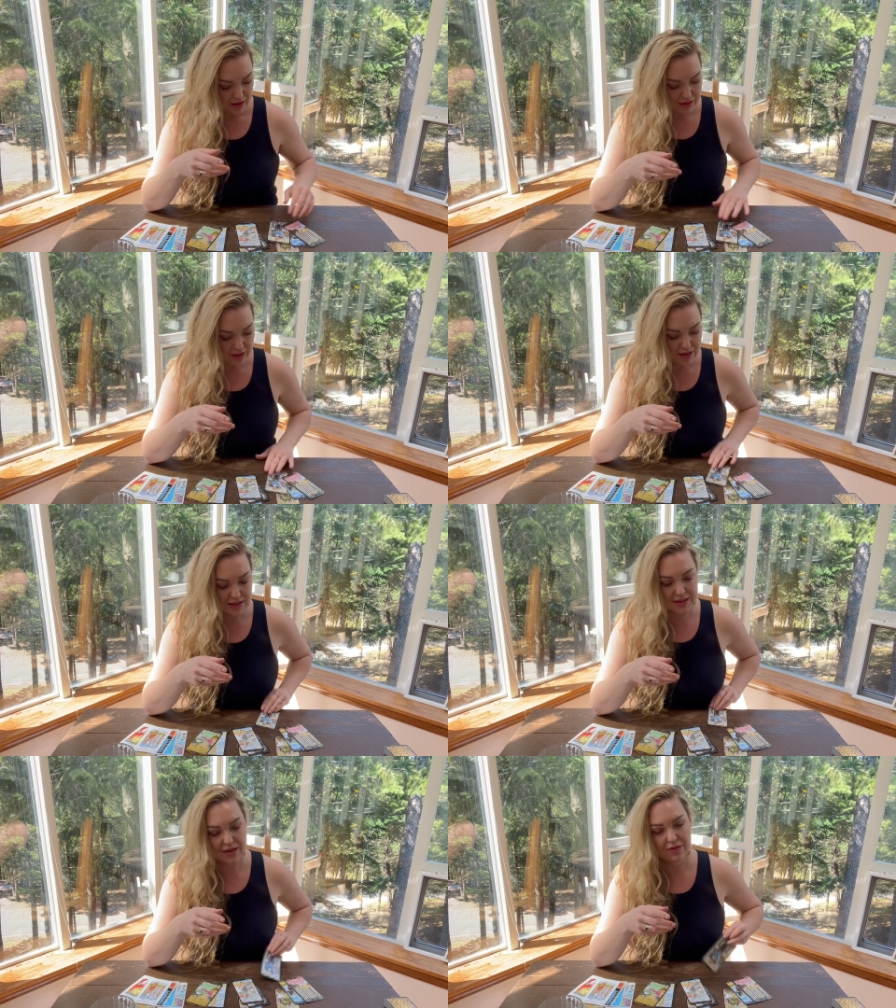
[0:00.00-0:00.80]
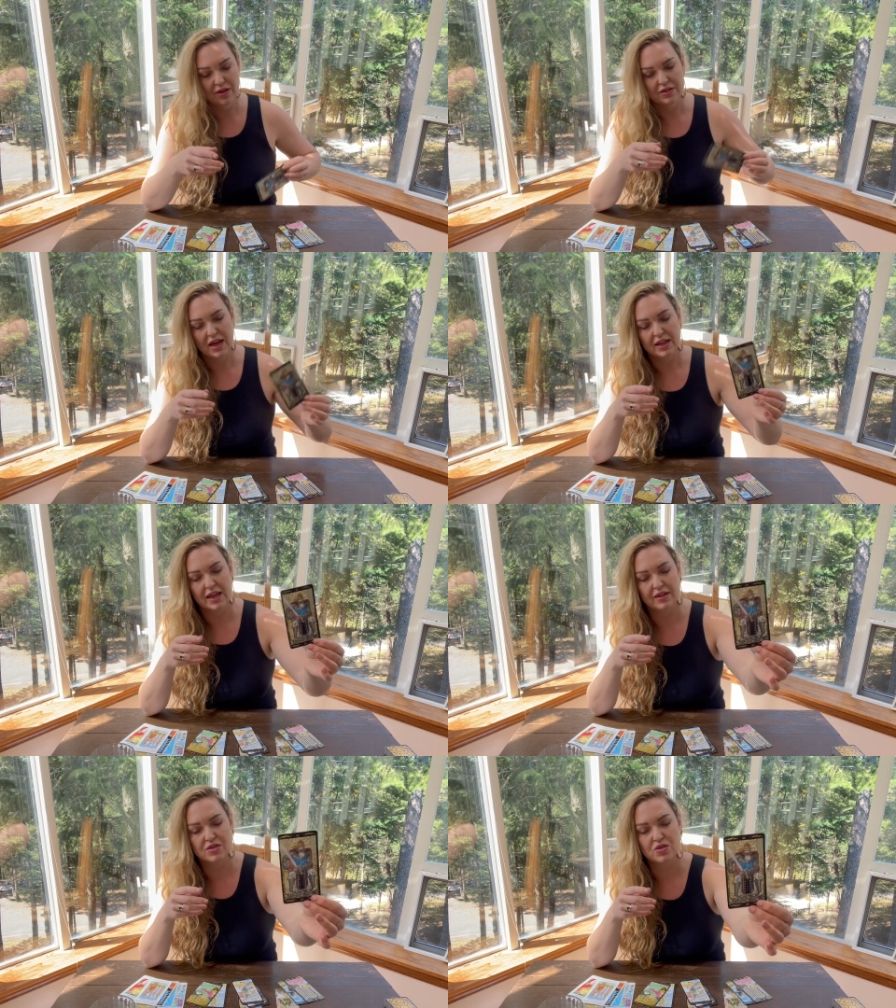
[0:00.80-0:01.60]
that sub, that
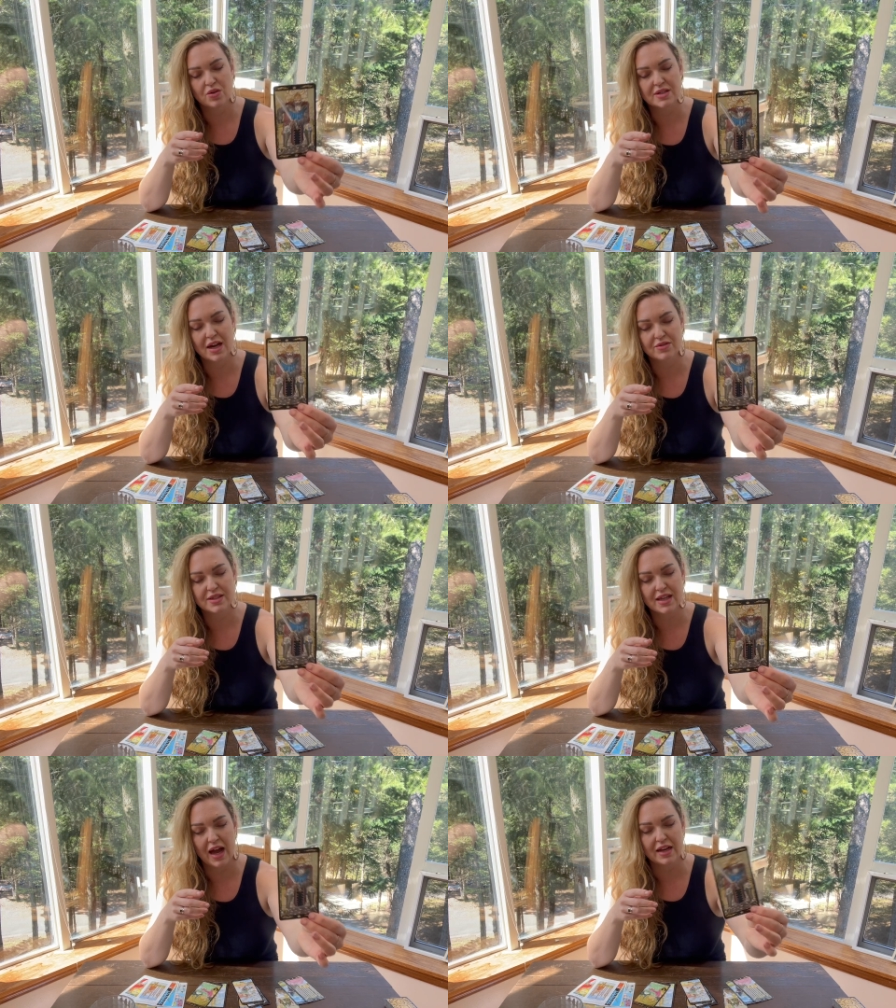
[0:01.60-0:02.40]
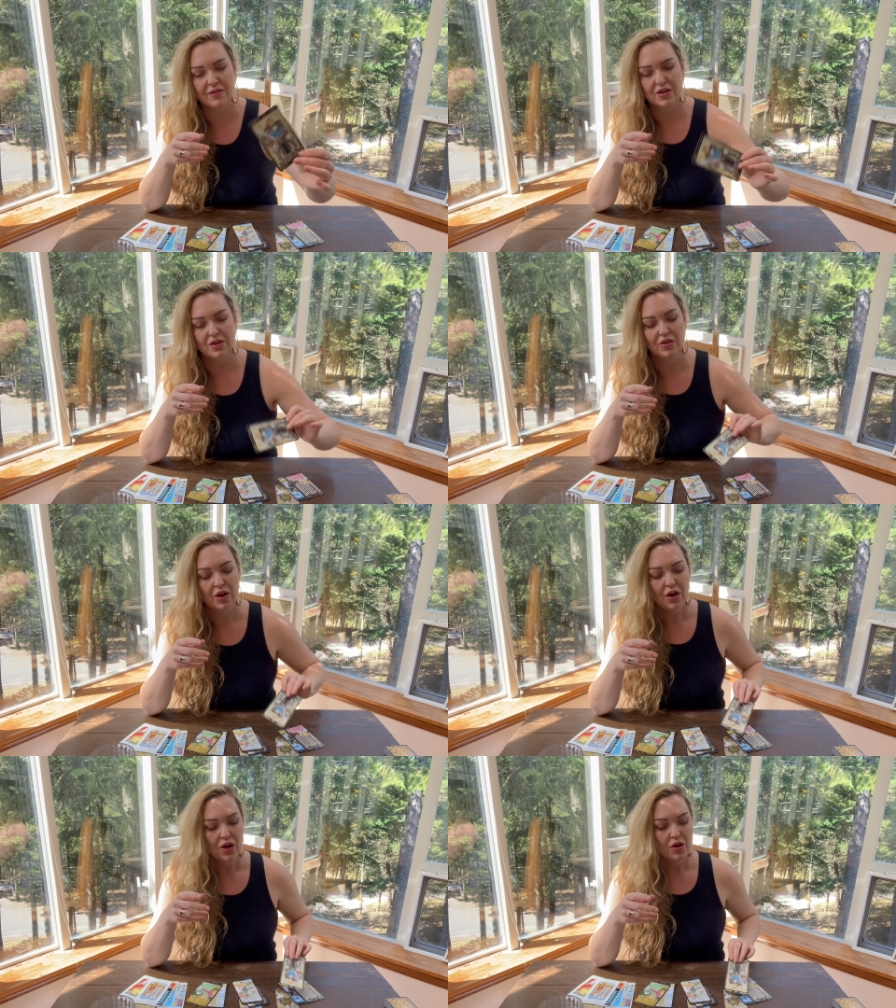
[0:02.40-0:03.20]
King of Swords outside of you,
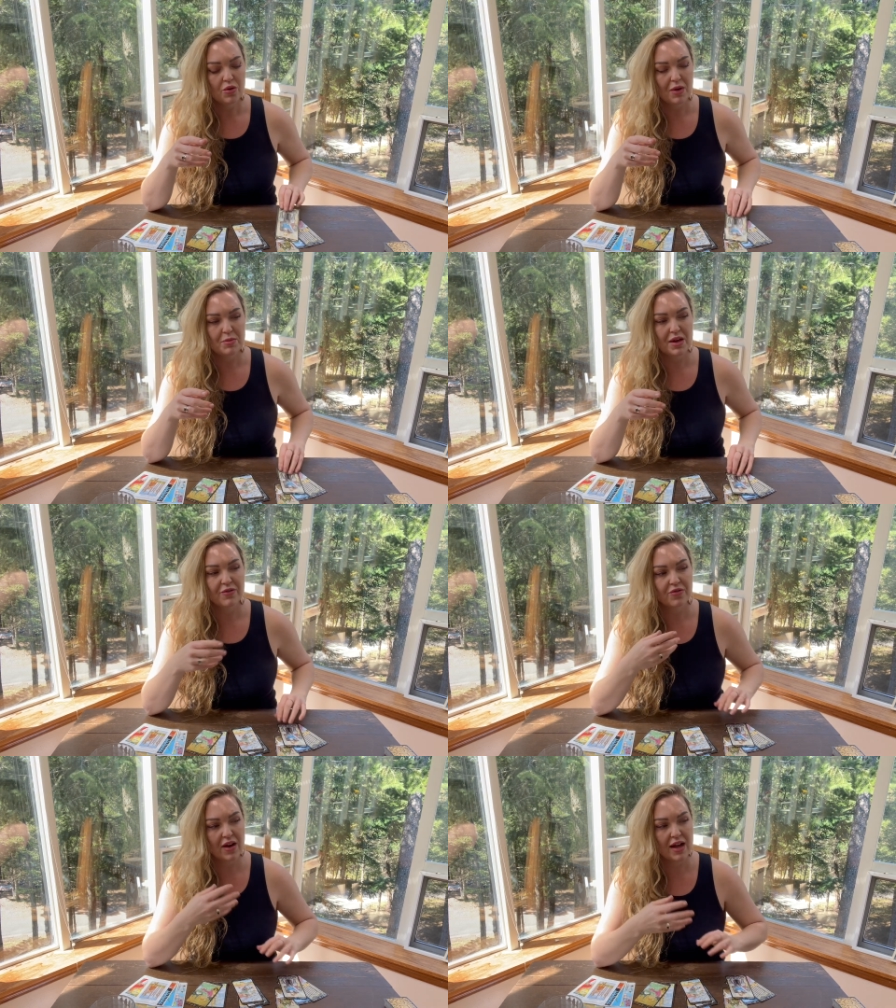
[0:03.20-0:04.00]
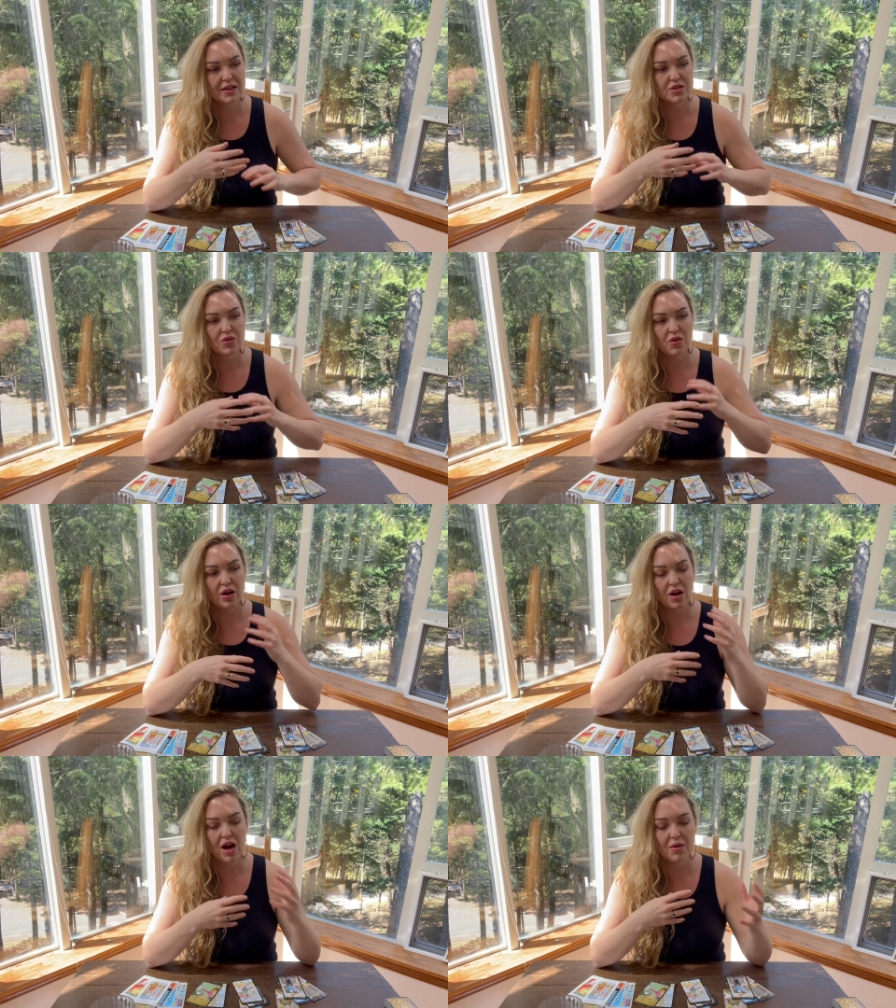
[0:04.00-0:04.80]
who might be a friend or
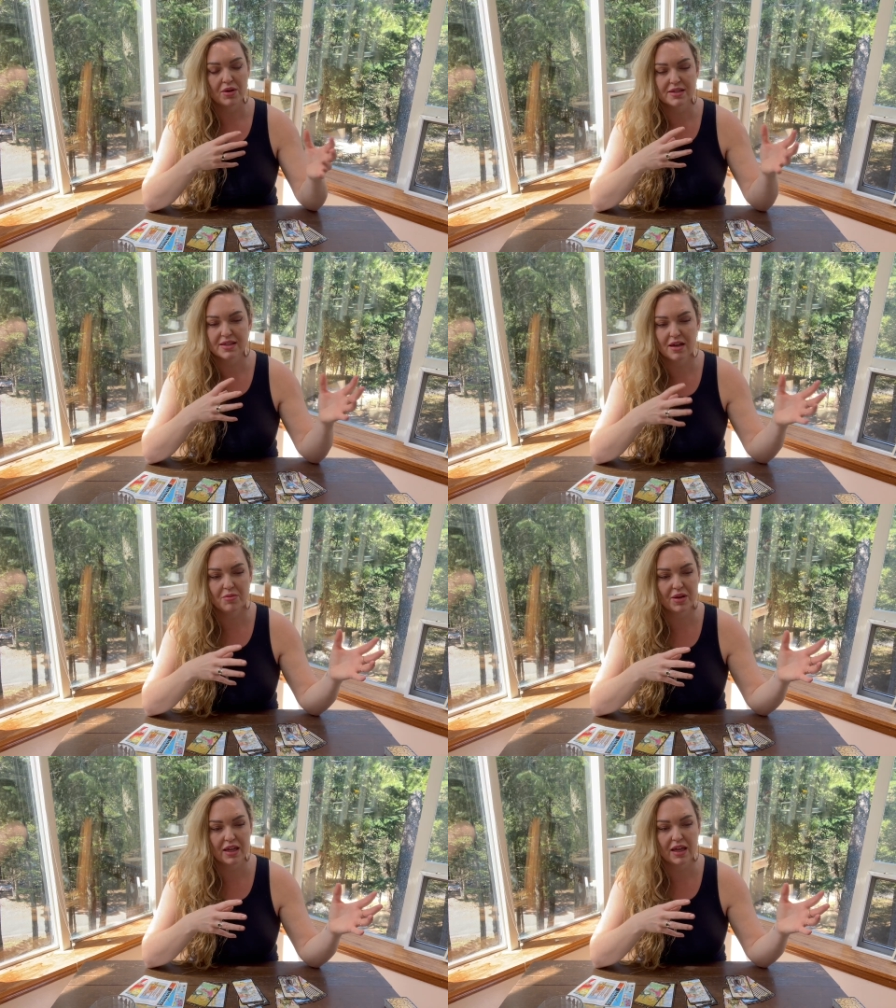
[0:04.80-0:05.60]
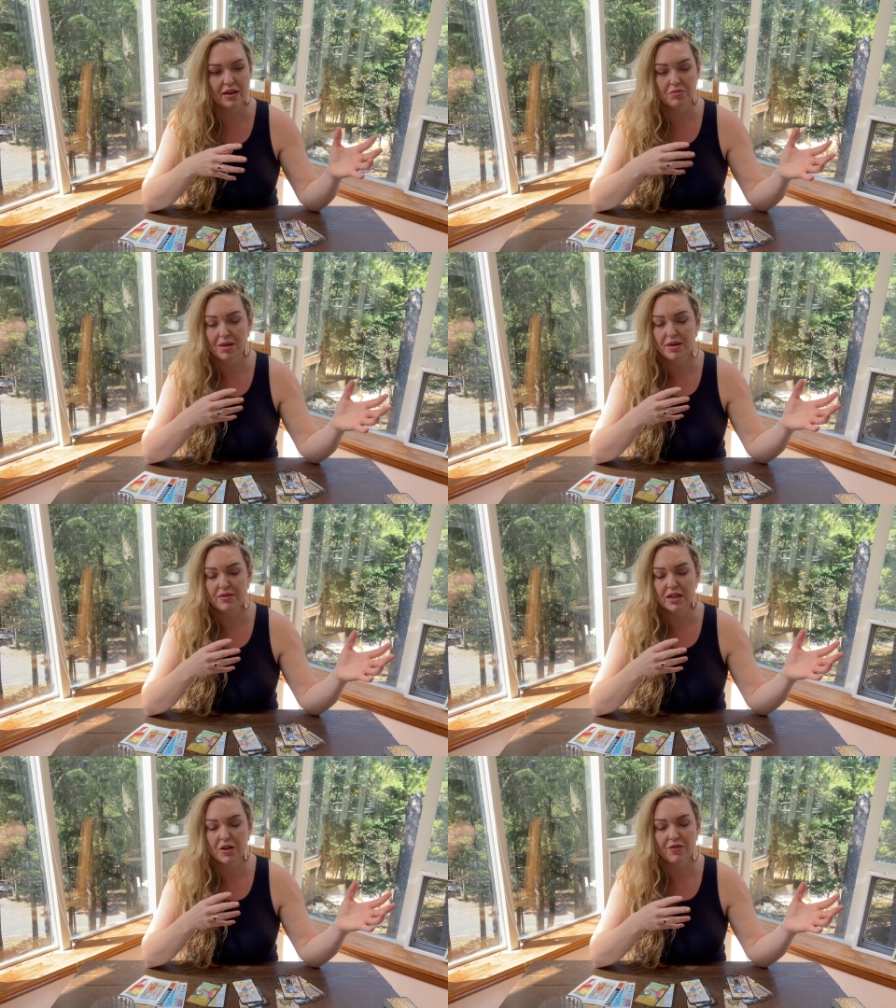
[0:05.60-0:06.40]
a comrade, somebody, and maybe
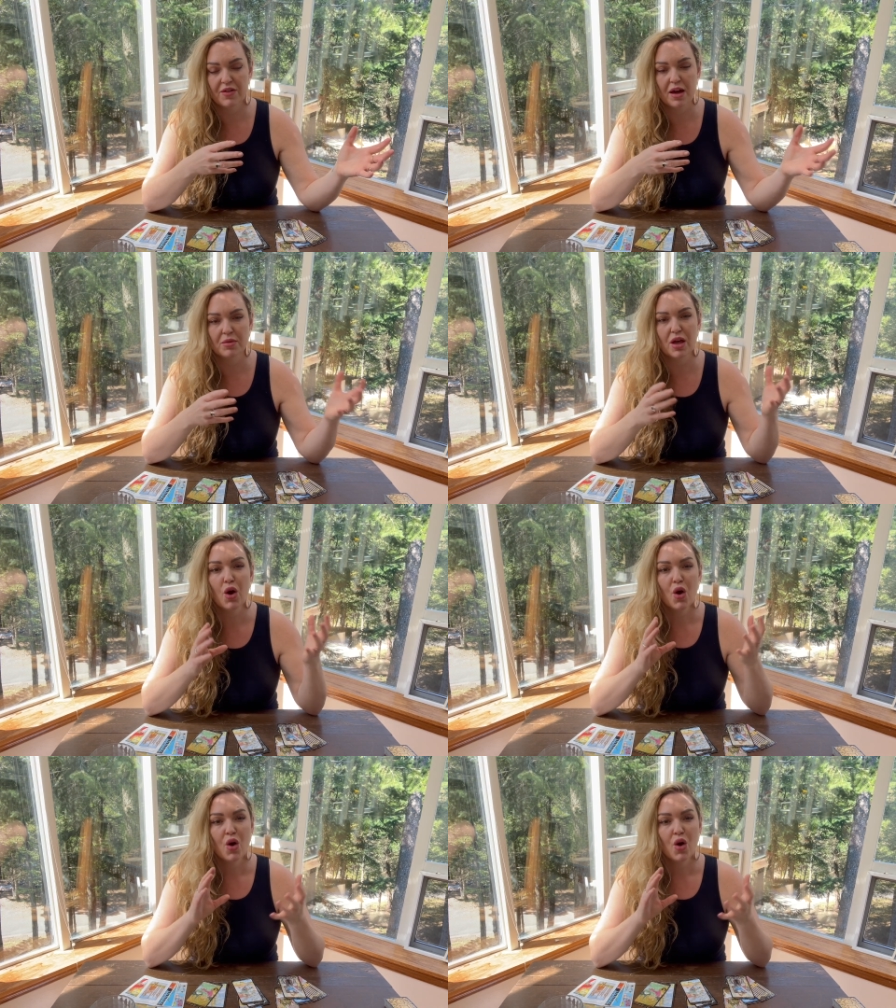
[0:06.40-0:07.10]
even in your family,